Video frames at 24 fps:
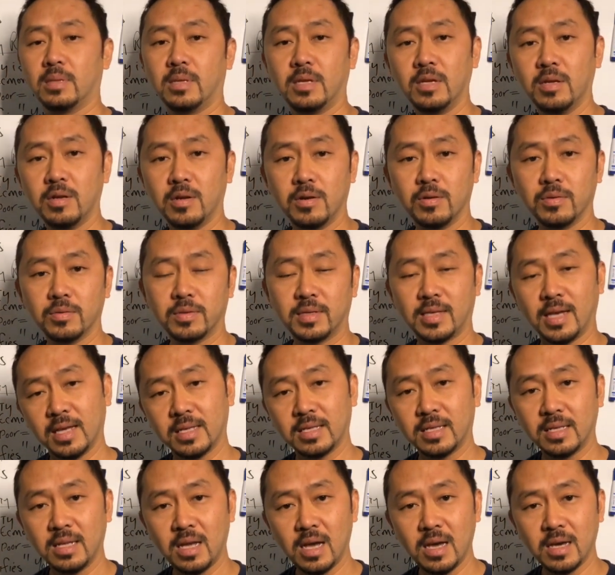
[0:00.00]
you know,
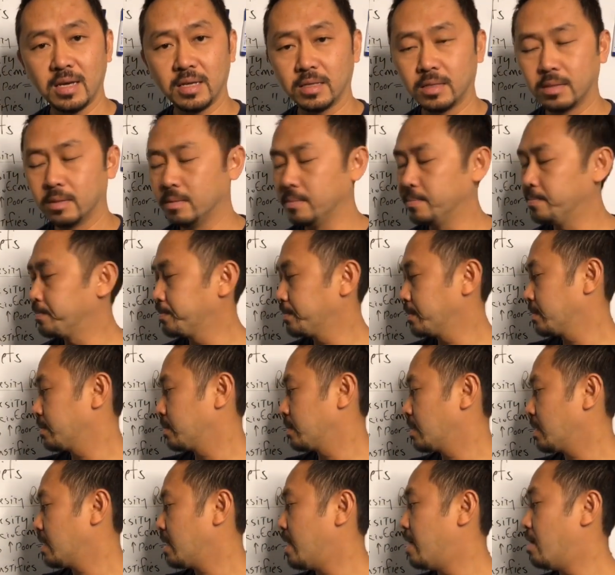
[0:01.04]
that's nice.
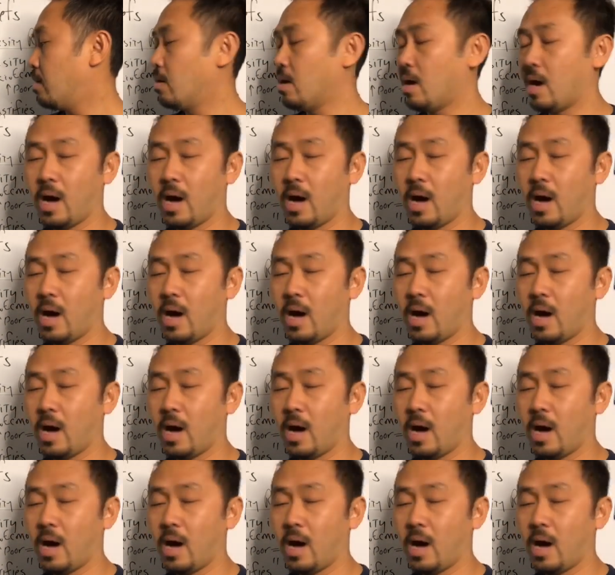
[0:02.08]
Now,